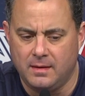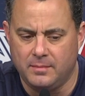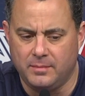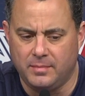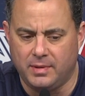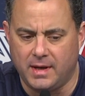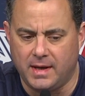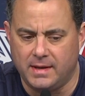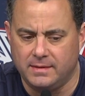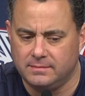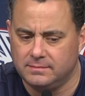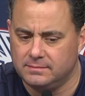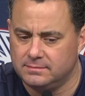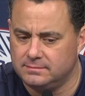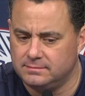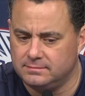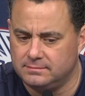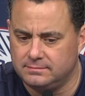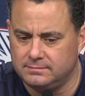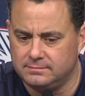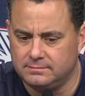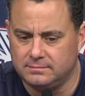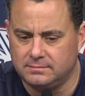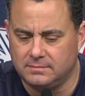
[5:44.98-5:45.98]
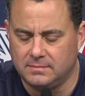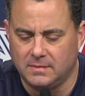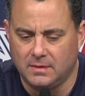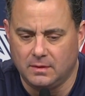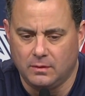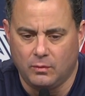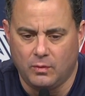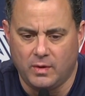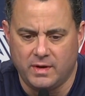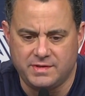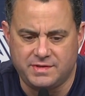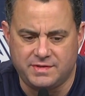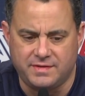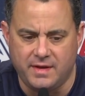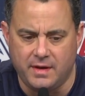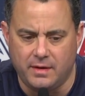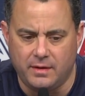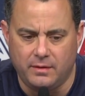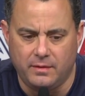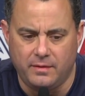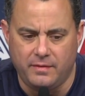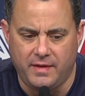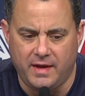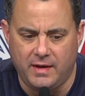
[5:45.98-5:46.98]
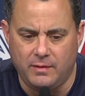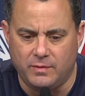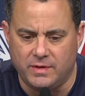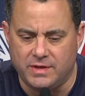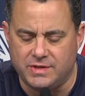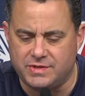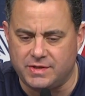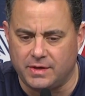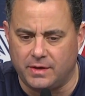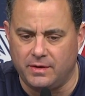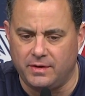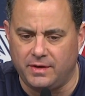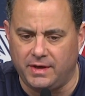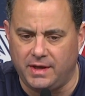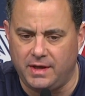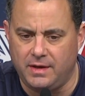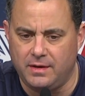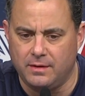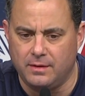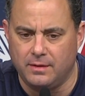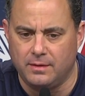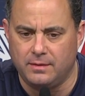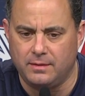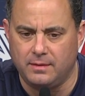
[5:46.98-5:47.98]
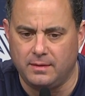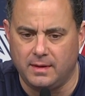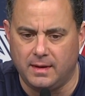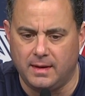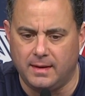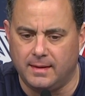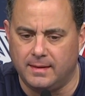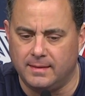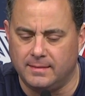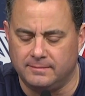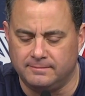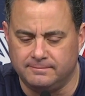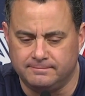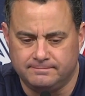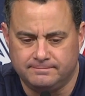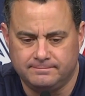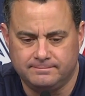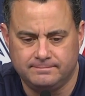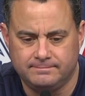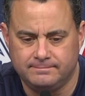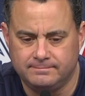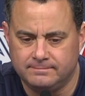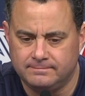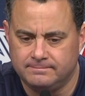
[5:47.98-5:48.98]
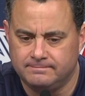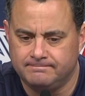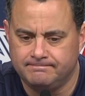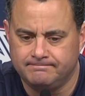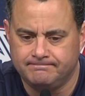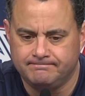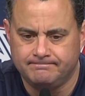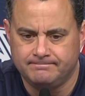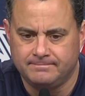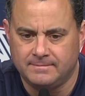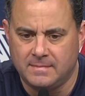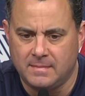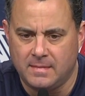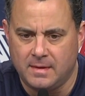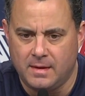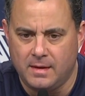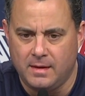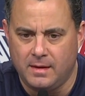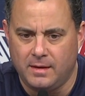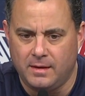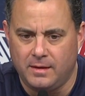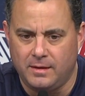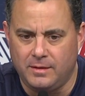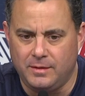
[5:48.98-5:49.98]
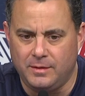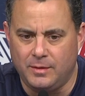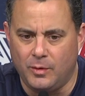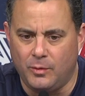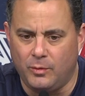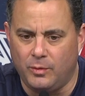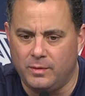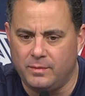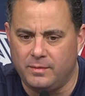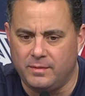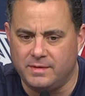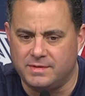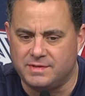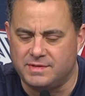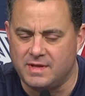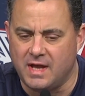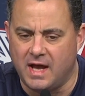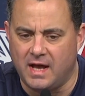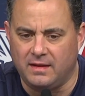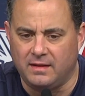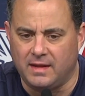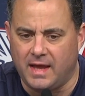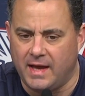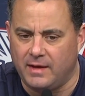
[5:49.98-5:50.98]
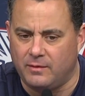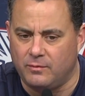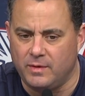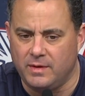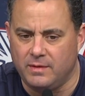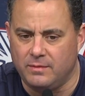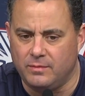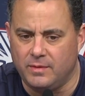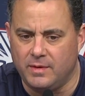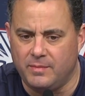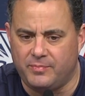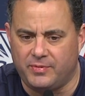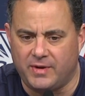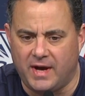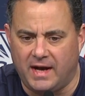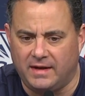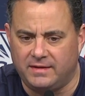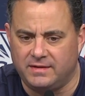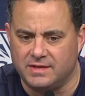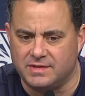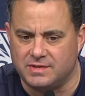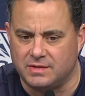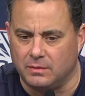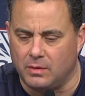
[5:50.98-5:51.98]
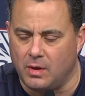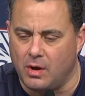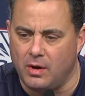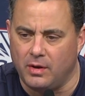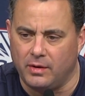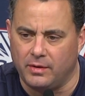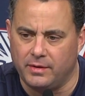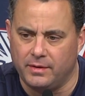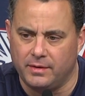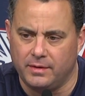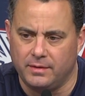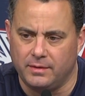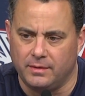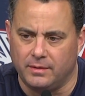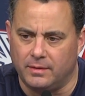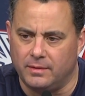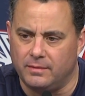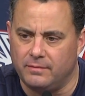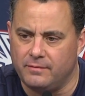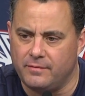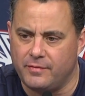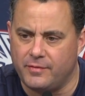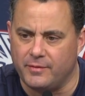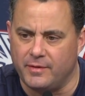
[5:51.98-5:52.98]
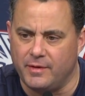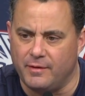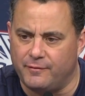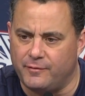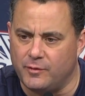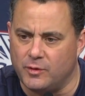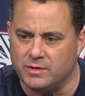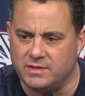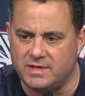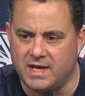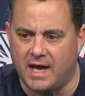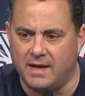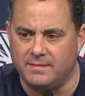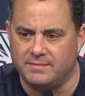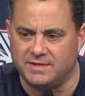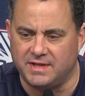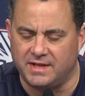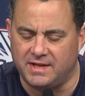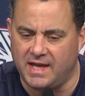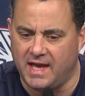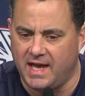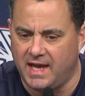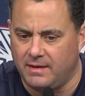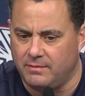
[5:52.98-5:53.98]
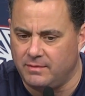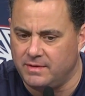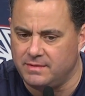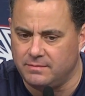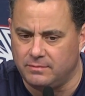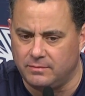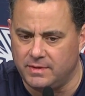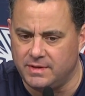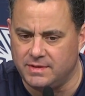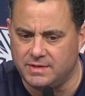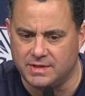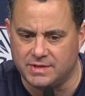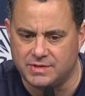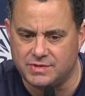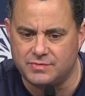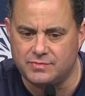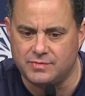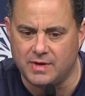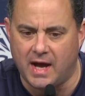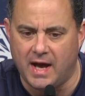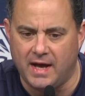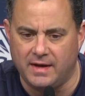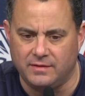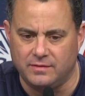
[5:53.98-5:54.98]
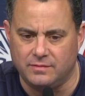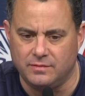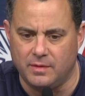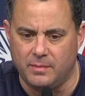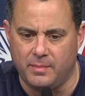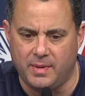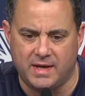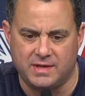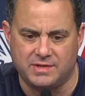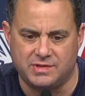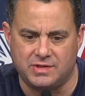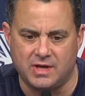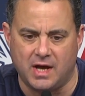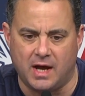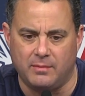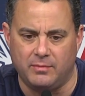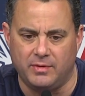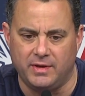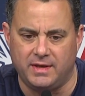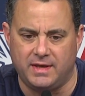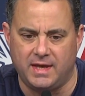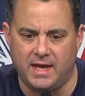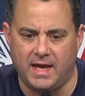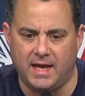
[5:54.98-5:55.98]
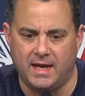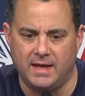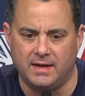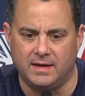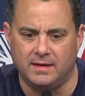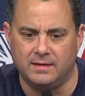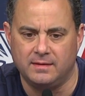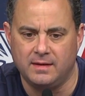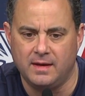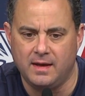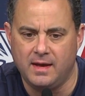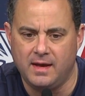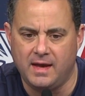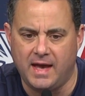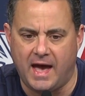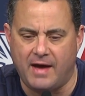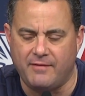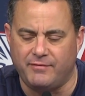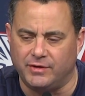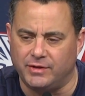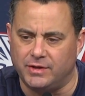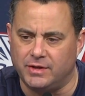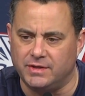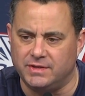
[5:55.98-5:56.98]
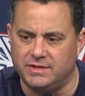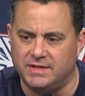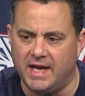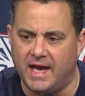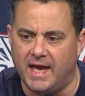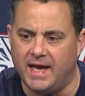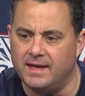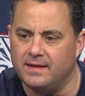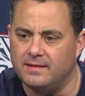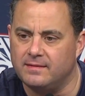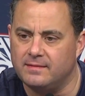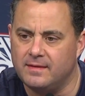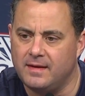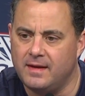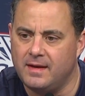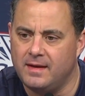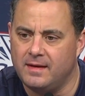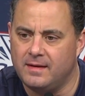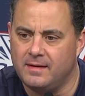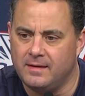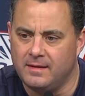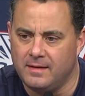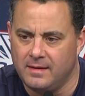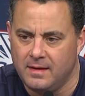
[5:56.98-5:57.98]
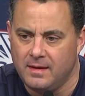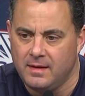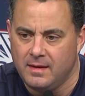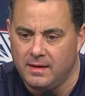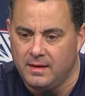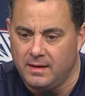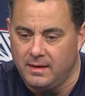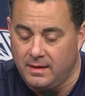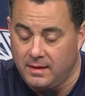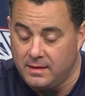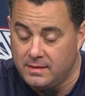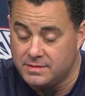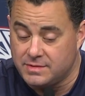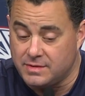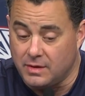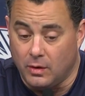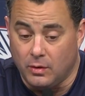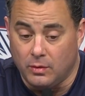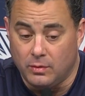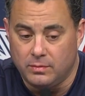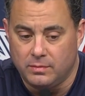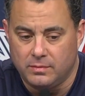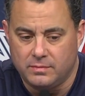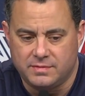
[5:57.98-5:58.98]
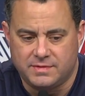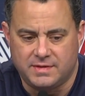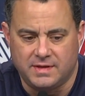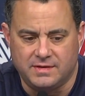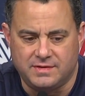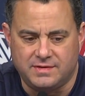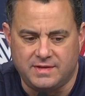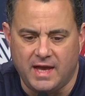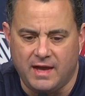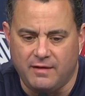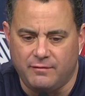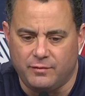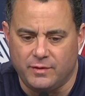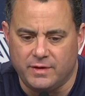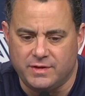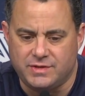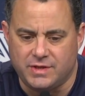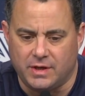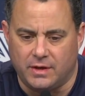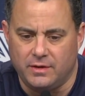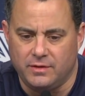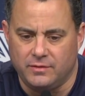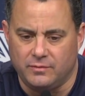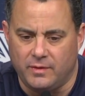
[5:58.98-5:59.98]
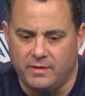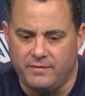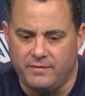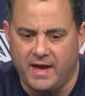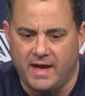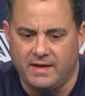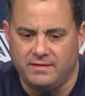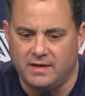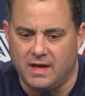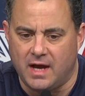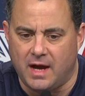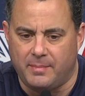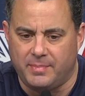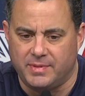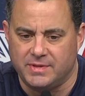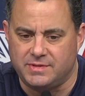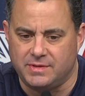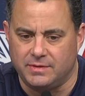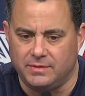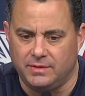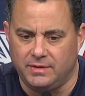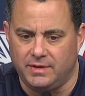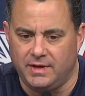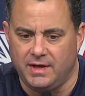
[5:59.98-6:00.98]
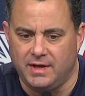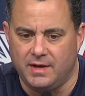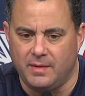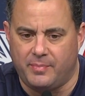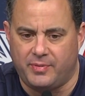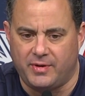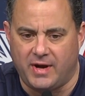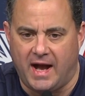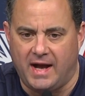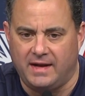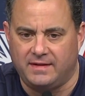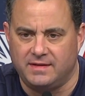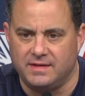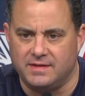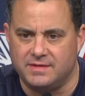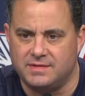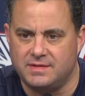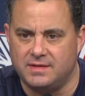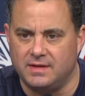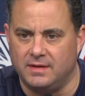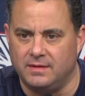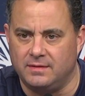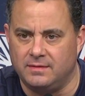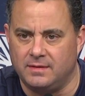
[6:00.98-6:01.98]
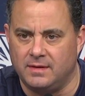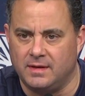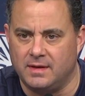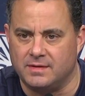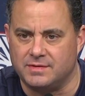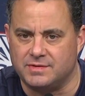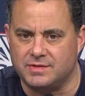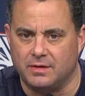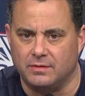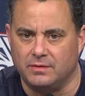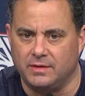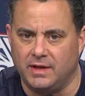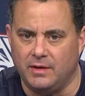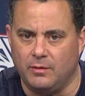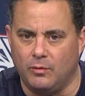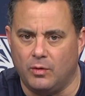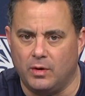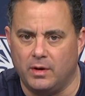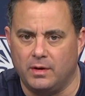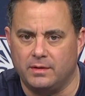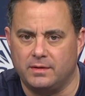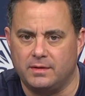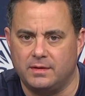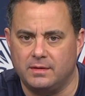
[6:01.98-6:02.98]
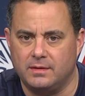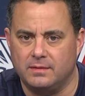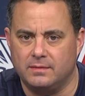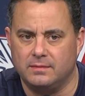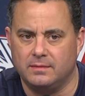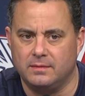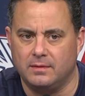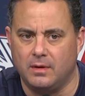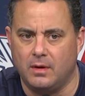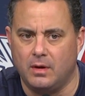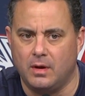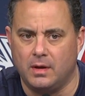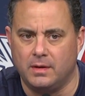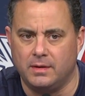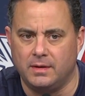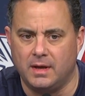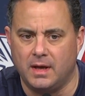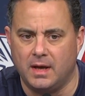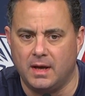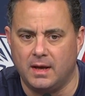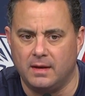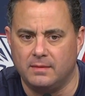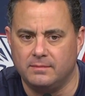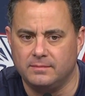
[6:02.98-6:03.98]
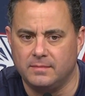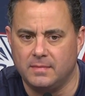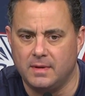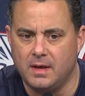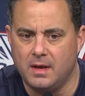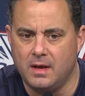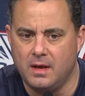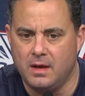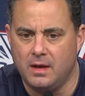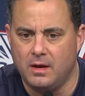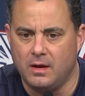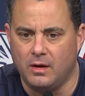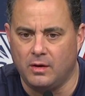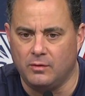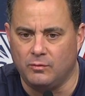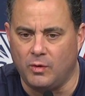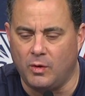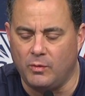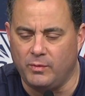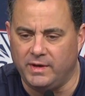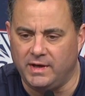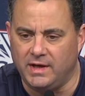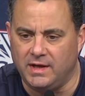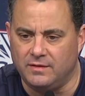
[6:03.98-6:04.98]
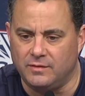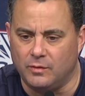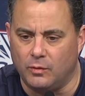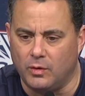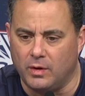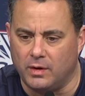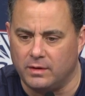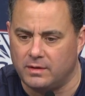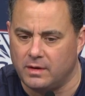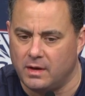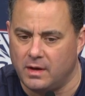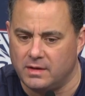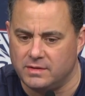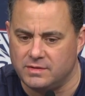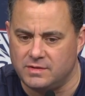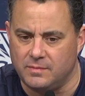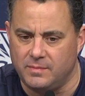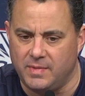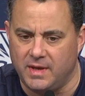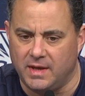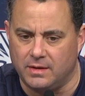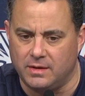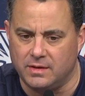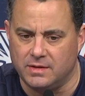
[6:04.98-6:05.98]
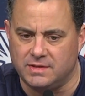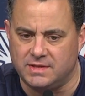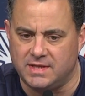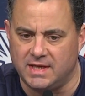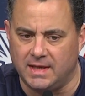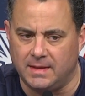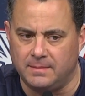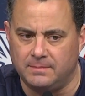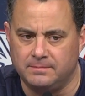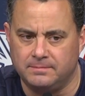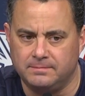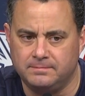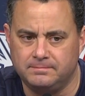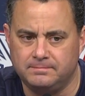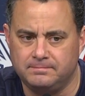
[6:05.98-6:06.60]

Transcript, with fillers: But once they they return here, um, you know, it's not like we, we practice longer or three or four times a day. We we just try to do the best job we can and have a good day. So since they've returned, had the opportunity to practice and uh, certainly work on uh, on what we need to work on to be a good team.